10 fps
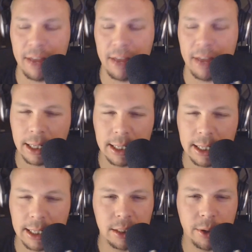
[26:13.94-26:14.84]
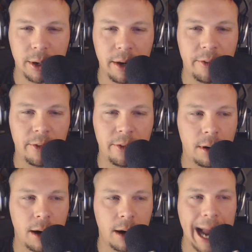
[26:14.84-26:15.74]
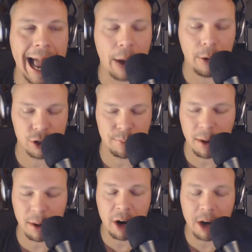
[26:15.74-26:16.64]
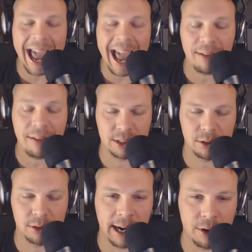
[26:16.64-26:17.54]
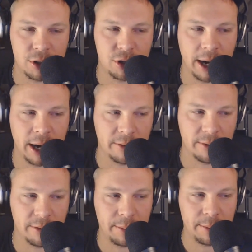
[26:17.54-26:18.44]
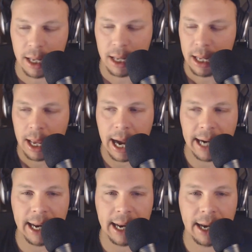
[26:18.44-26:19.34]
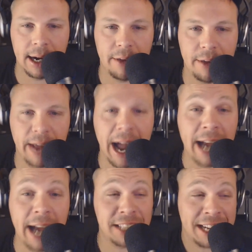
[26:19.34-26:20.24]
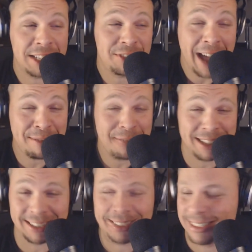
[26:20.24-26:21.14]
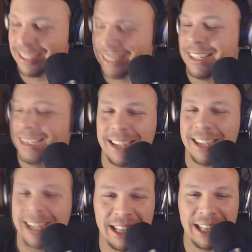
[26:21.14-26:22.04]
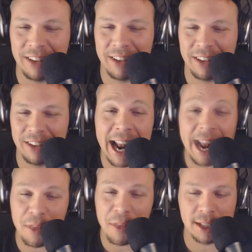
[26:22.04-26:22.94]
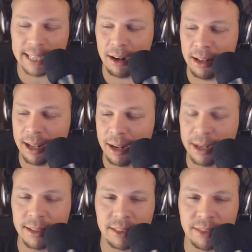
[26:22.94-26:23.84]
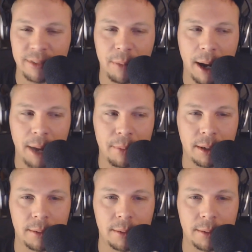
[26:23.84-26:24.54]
Oh, I could listen to it for hours. I probably already have listened to it for hours straight on repeat. I can't get enough of it. I just think it's fabulous. Oh, I love it. And I know they put it on SoundCloud because it's very popular.